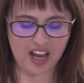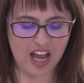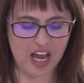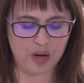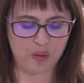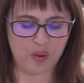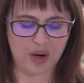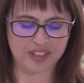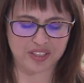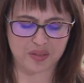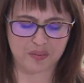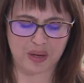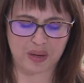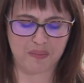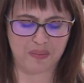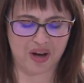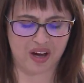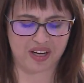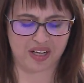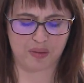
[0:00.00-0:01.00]
I watched my
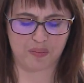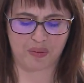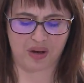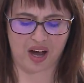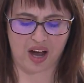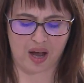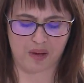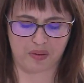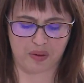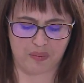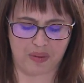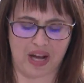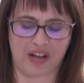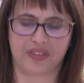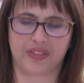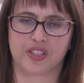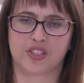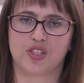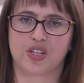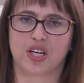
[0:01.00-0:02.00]
body bob
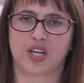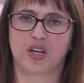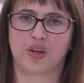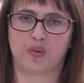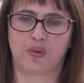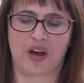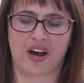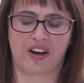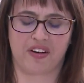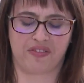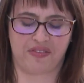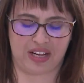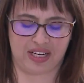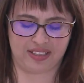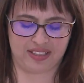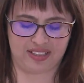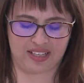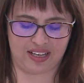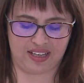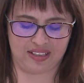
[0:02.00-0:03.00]
about the chicken wire
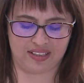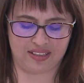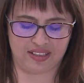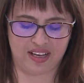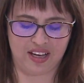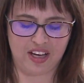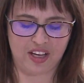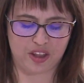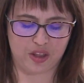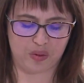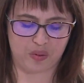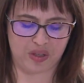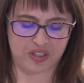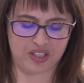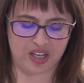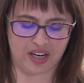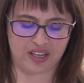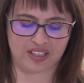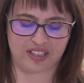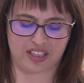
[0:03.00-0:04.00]
fences, the
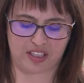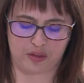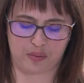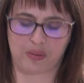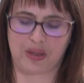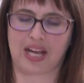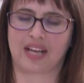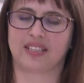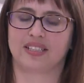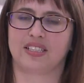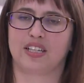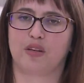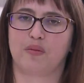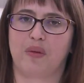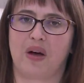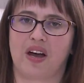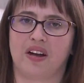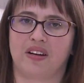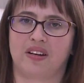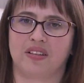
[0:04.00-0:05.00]
redundant plastic
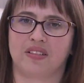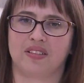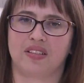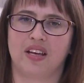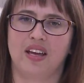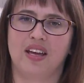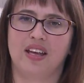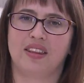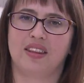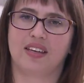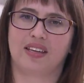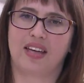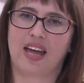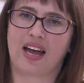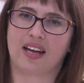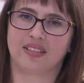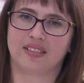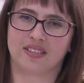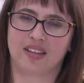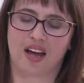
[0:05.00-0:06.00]
bottles, the
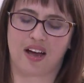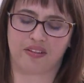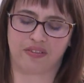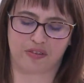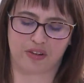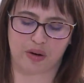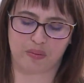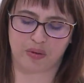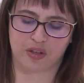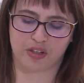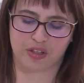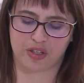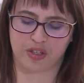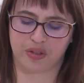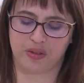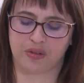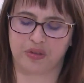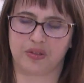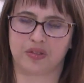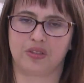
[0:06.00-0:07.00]
cast-off rubber
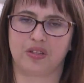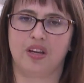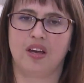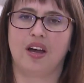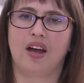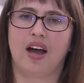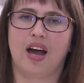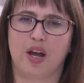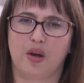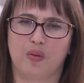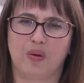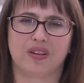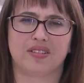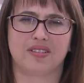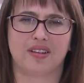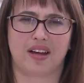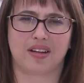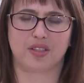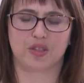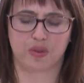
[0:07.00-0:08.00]
shoes. I was
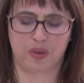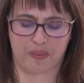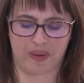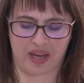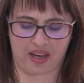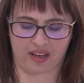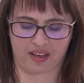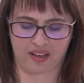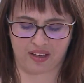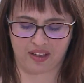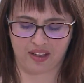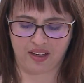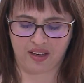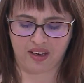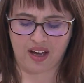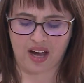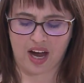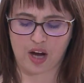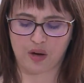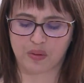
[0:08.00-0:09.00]
not swimming.
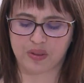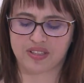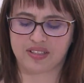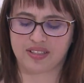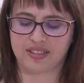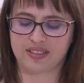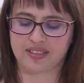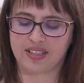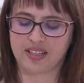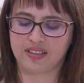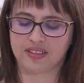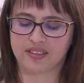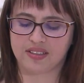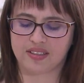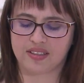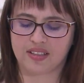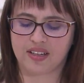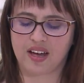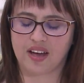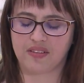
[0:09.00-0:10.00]
I was the
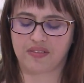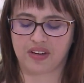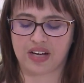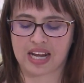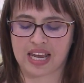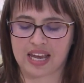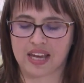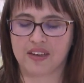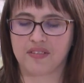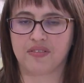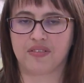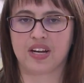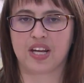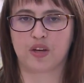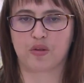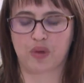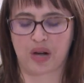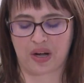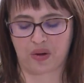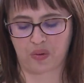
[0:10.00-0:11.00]
silt of an
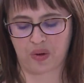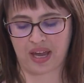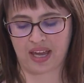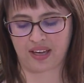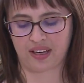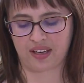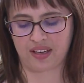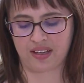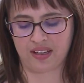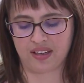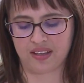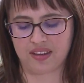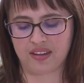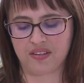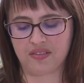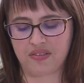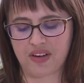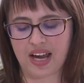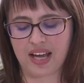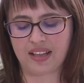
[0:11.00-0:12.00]
evening rainwake,
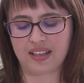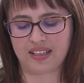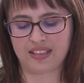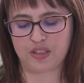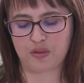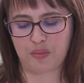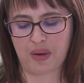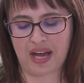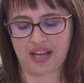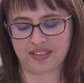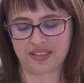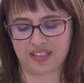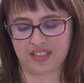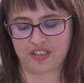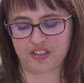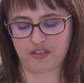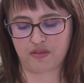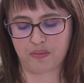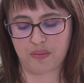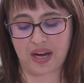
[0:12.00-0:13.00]
the violent
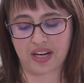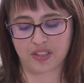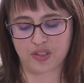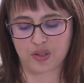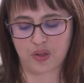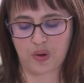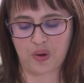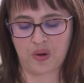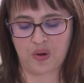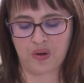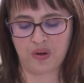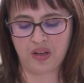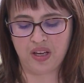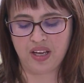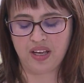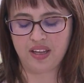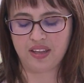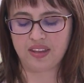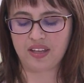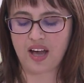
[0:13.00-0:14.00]
passage of my soul.
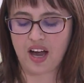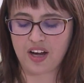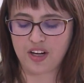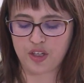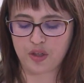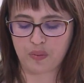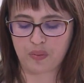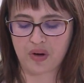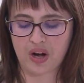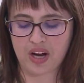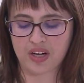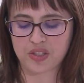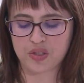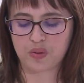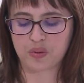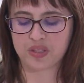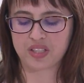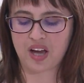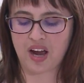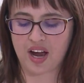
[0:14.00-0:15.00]
The underbrush
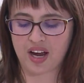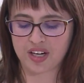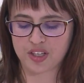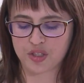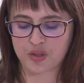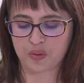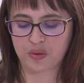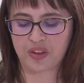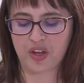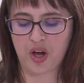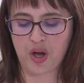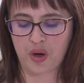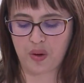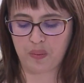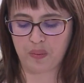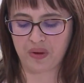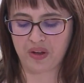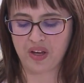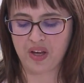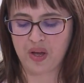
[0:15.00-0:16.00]
was hush with
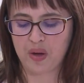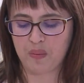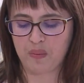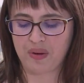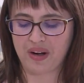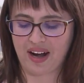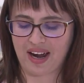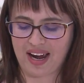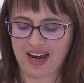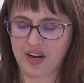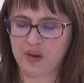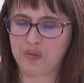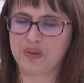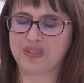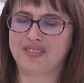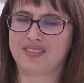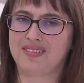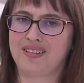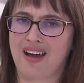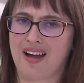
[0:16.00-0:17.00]
hope, but I
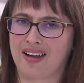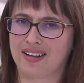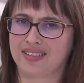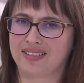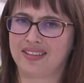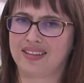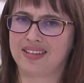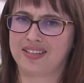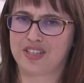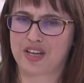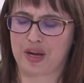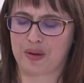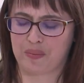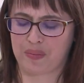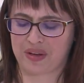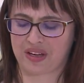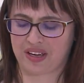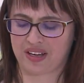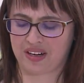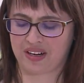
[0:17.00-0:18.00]
was not the
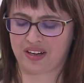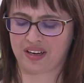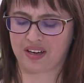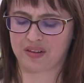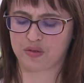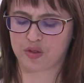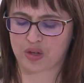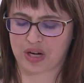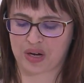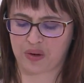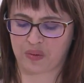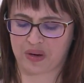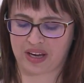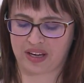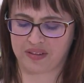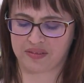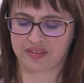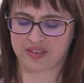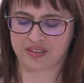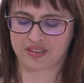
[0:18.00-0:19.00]
champion of drain
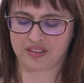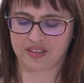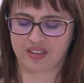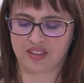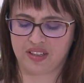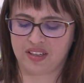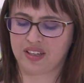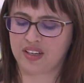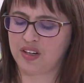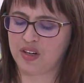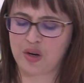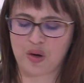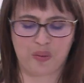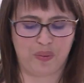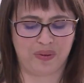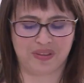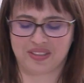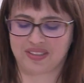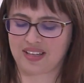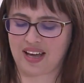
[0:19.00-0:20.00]
waves. No
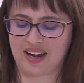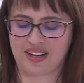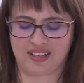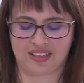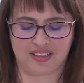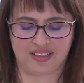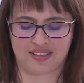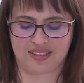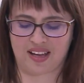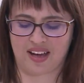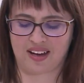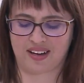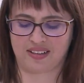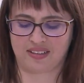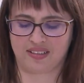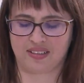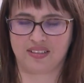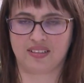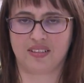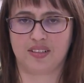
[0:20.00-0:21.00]
Poseidon's
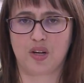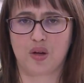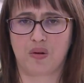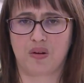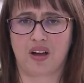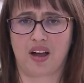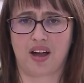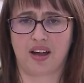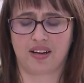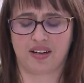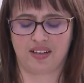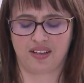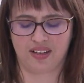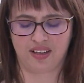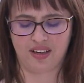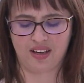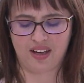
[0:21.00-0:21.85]
son, no god.